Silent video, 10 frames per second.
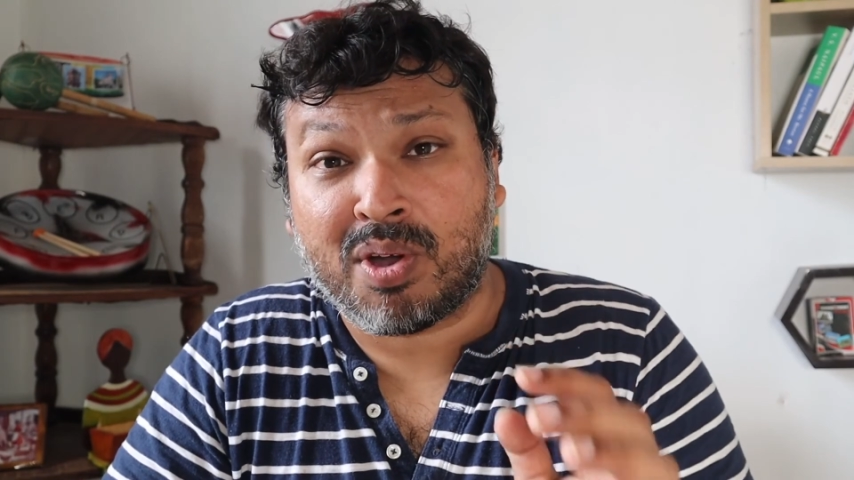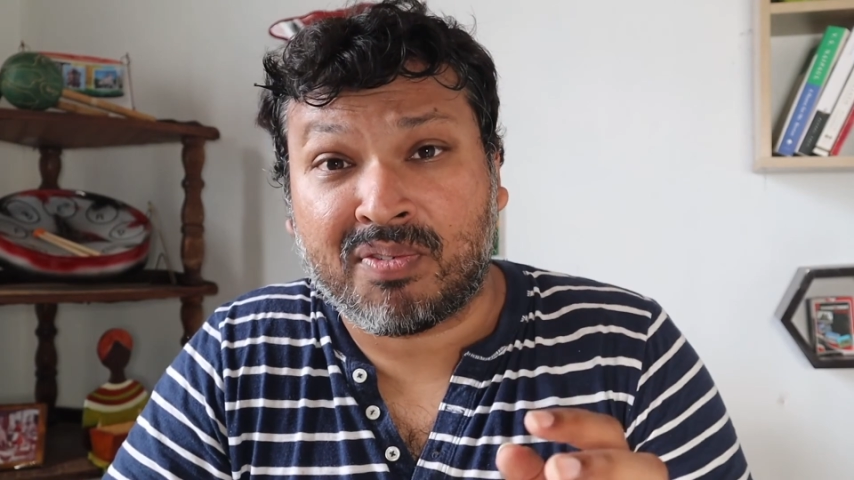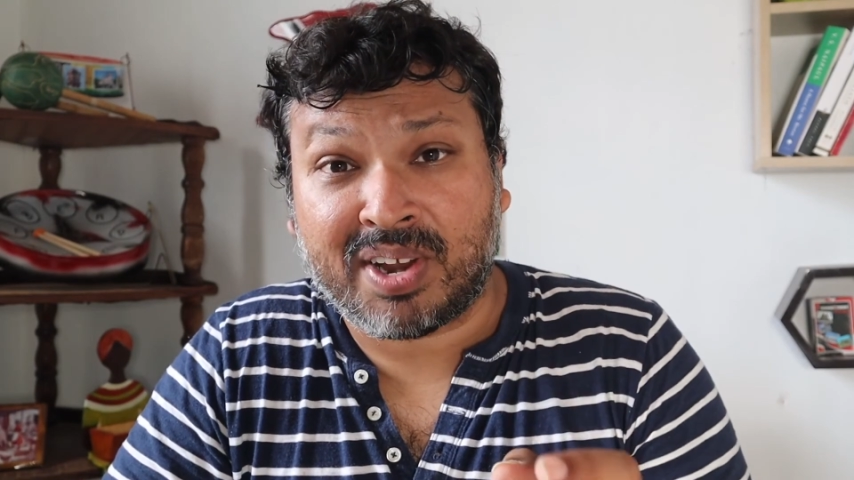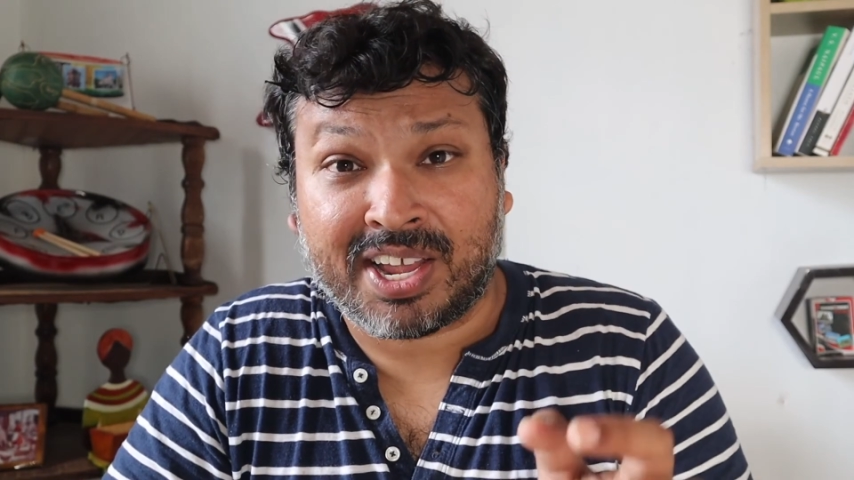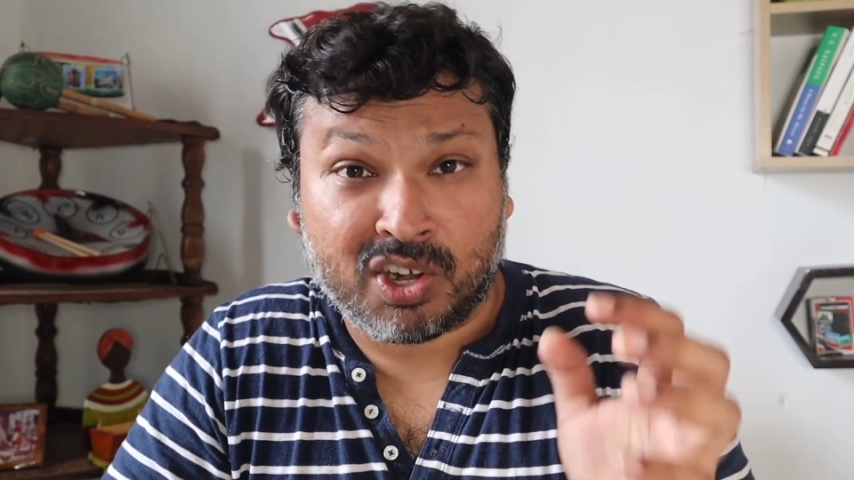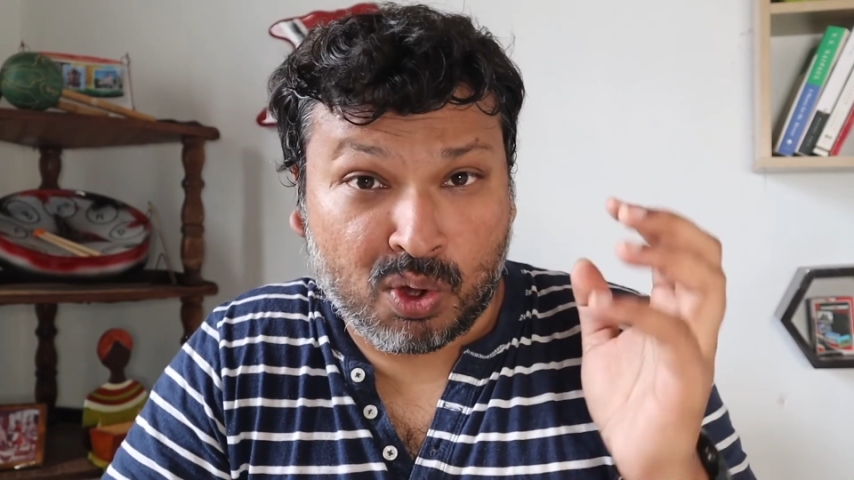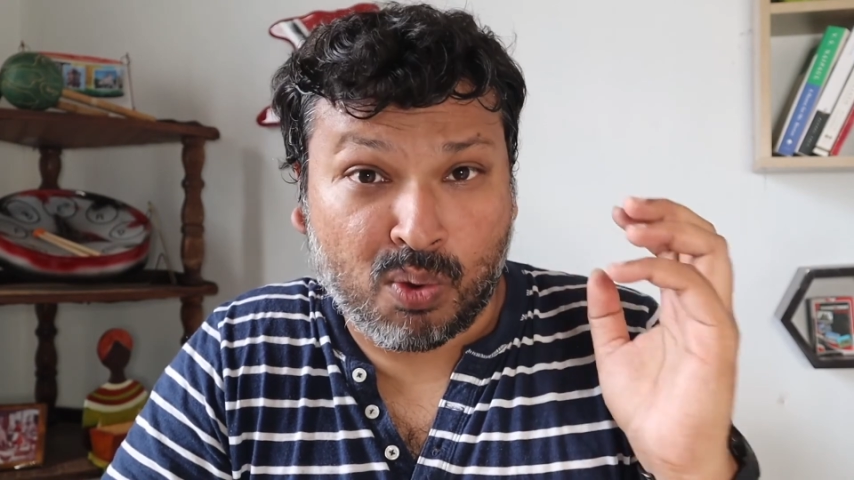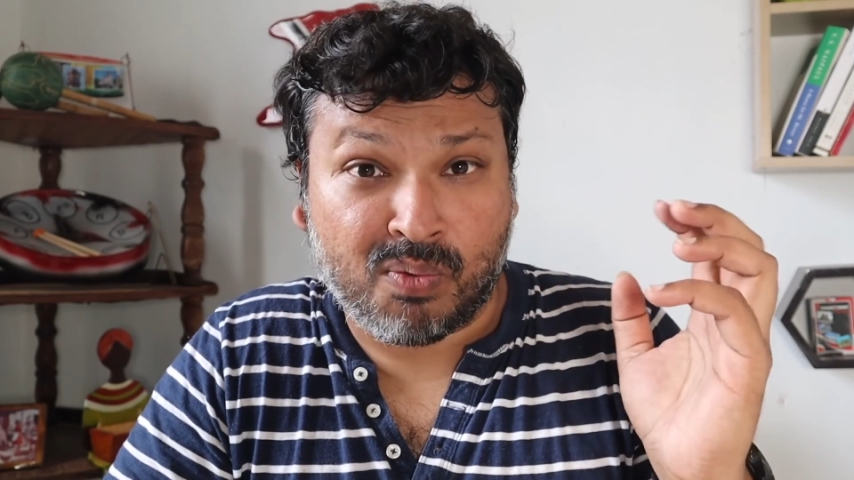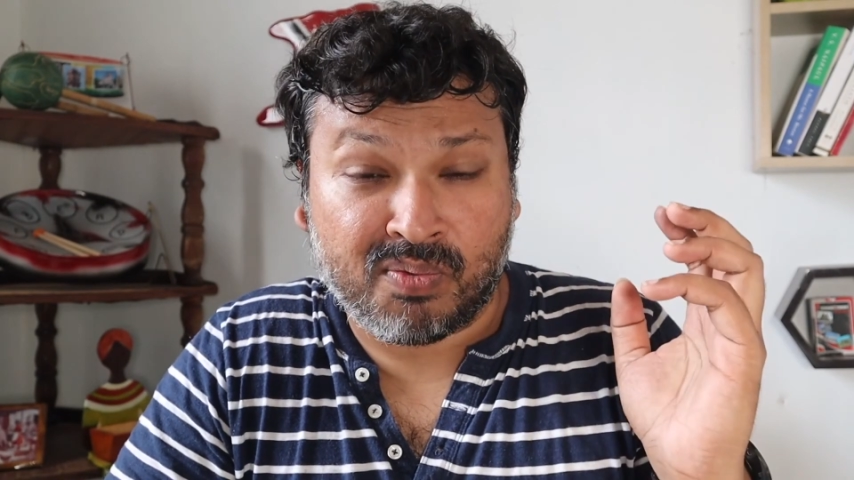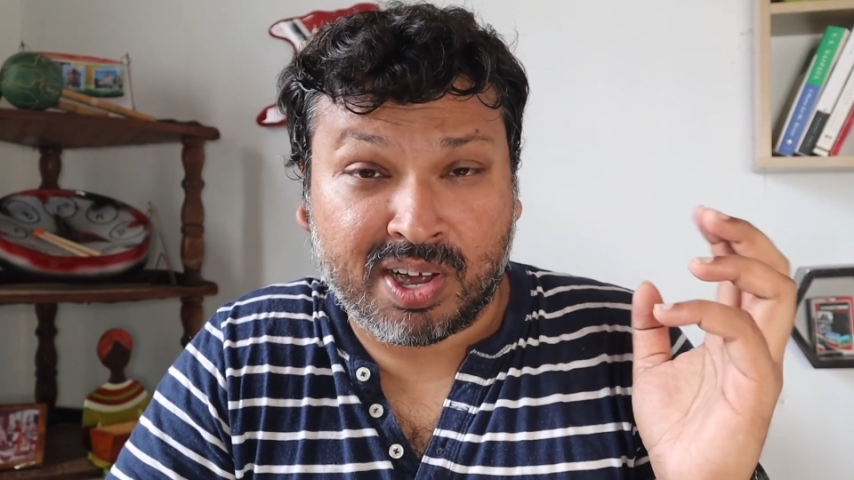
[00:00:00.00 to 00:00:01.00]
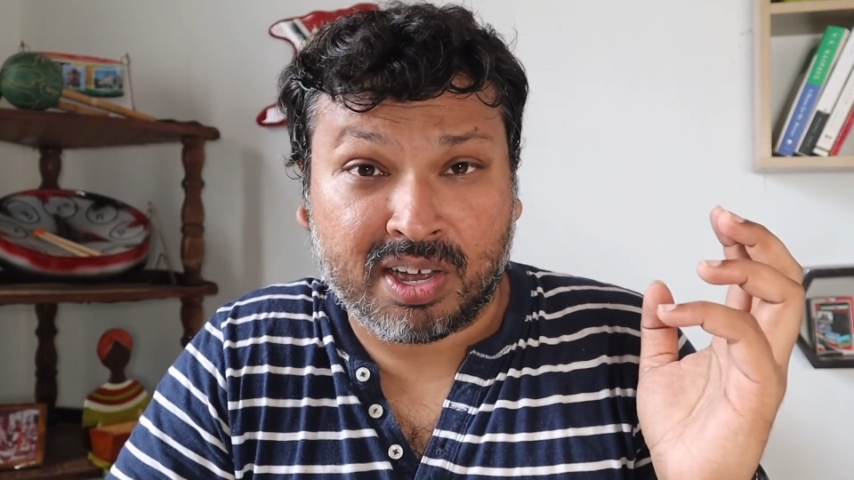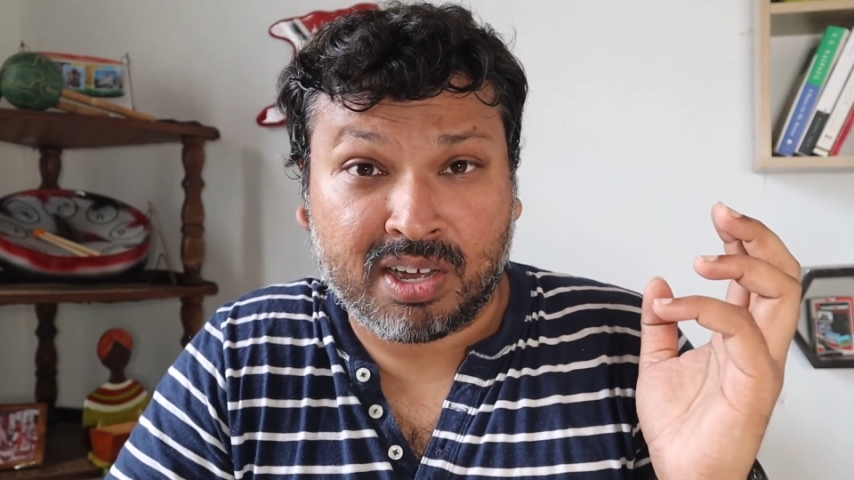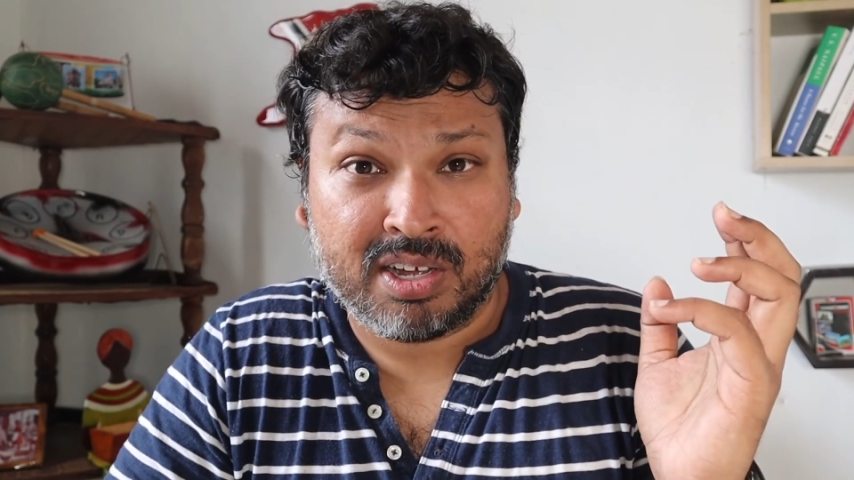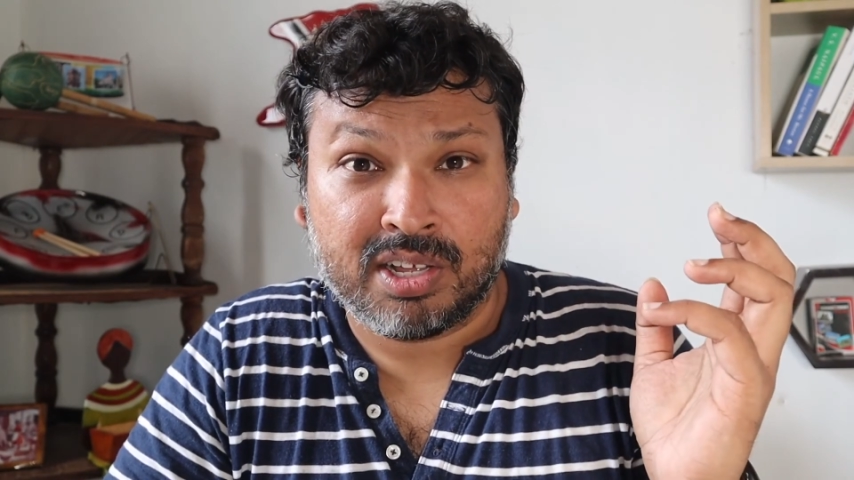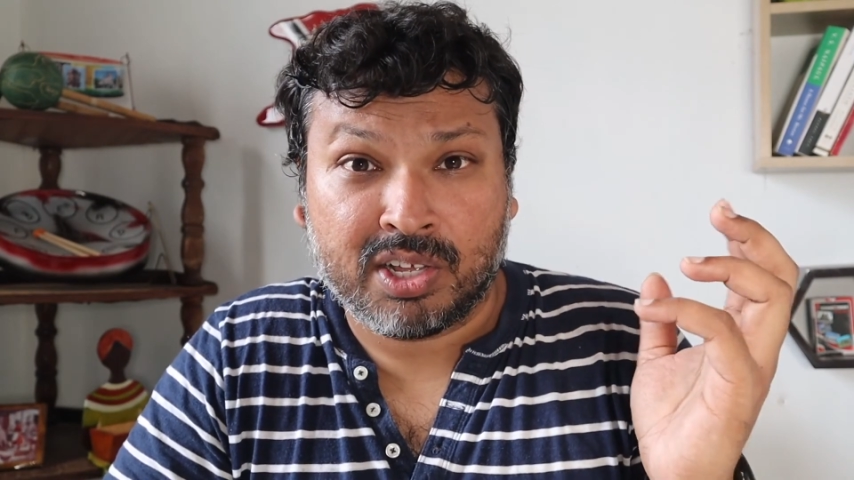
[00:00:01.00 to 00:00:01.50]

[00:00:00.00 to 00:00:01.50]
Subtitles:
are flying and how far